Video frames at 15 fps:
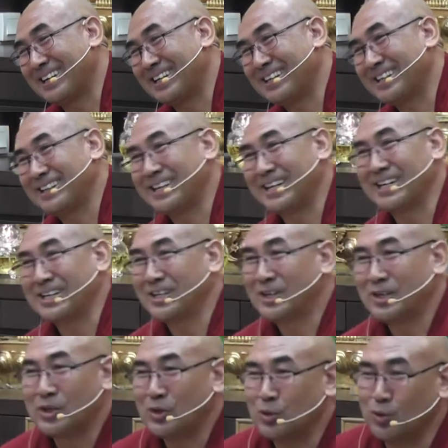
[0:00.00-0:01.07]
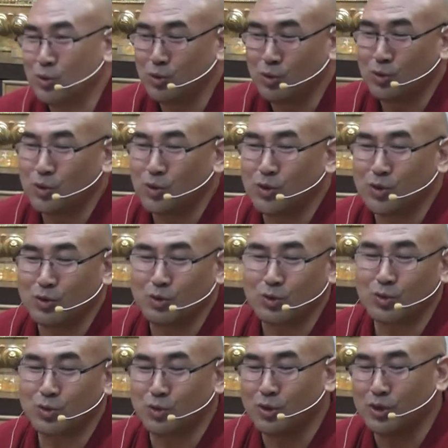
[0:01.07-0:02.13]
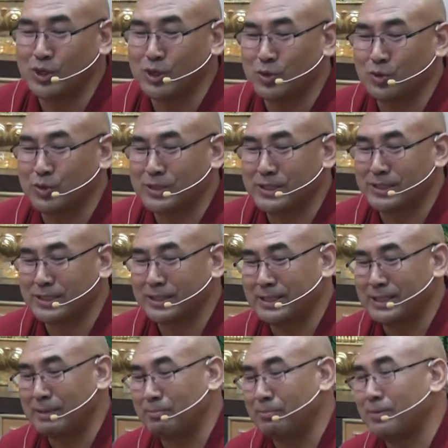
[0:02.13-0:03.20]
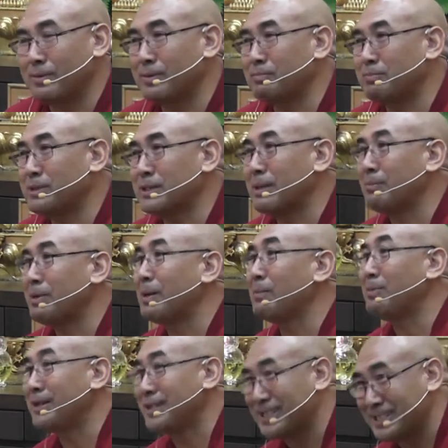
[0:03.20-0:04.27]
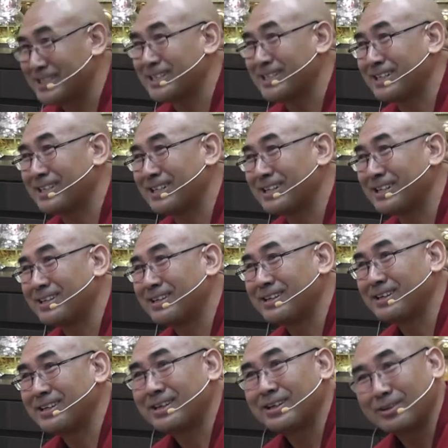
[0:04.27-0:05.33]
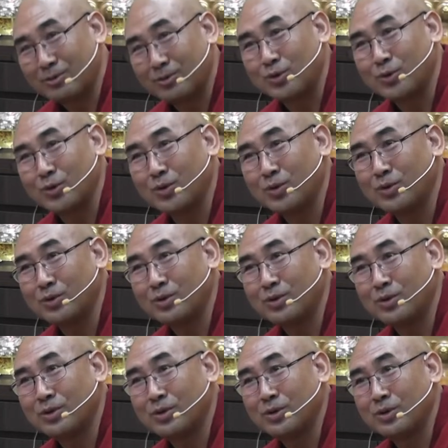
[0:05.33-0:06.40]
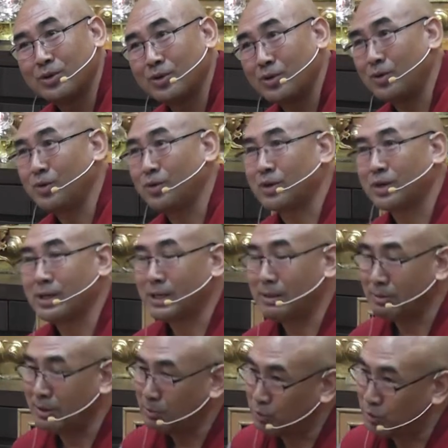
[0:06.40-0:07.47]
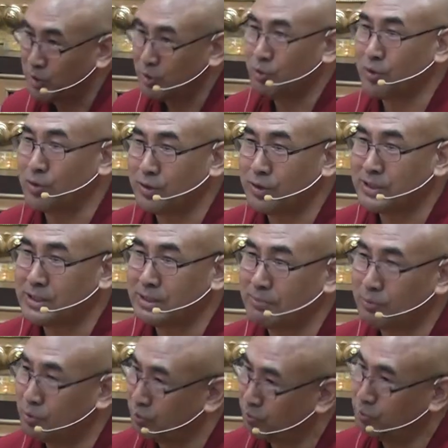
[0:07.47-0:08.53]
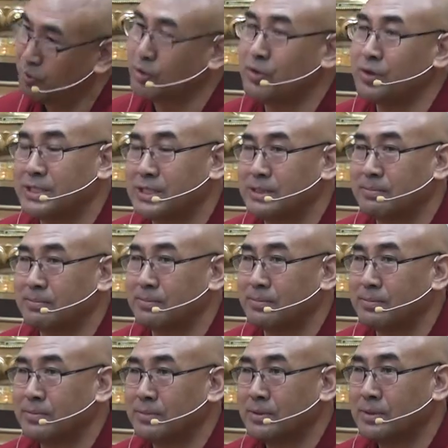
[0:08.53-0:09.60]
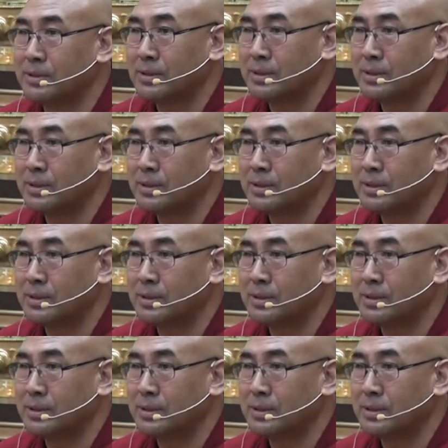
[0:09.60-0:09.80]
Right? Then you need to give separate application. Do you? No. Everybody going to receive, you are going to receive.